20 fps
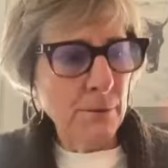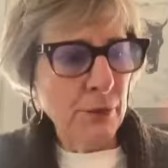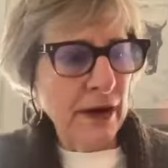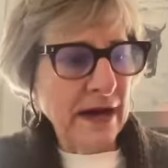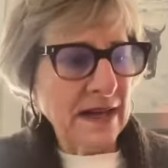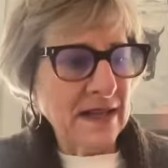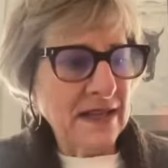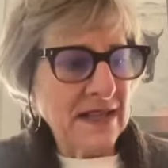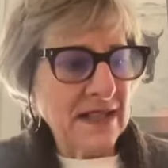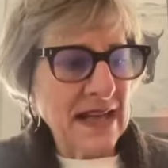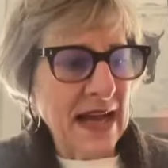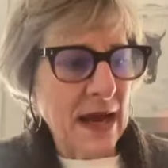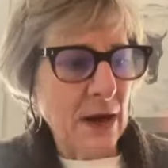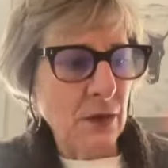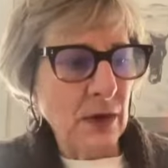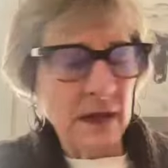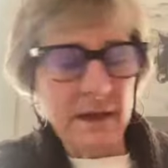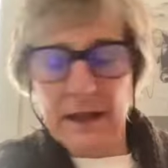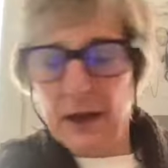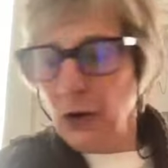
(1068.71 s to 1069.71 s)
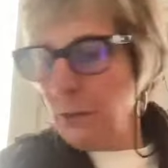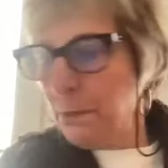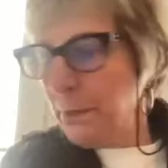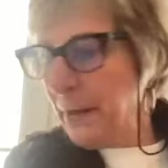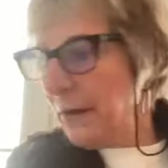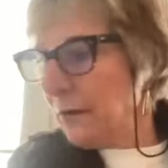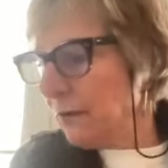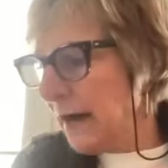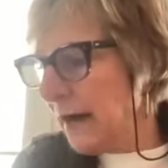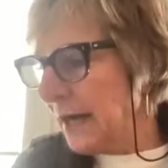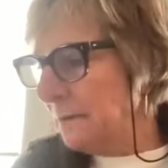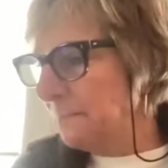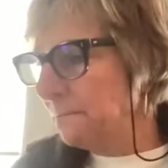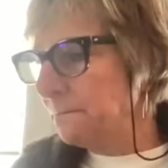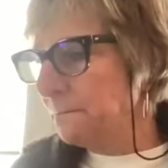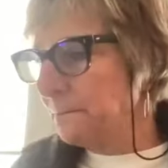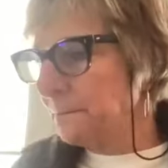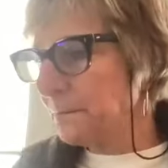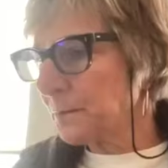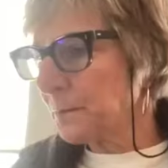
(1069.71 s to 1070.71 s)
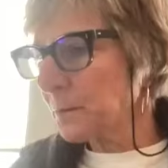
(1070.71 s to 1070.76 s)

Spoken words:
bring us down a little bit, right?